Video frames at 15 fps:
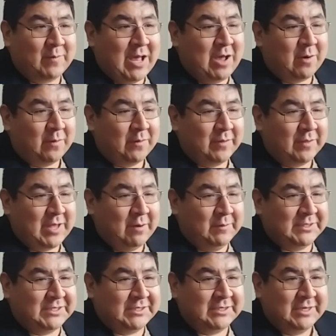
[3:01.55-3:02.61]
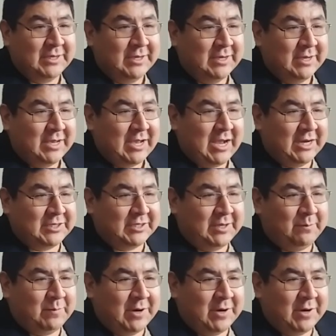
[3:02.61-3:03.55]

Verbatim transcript: wow, that was actually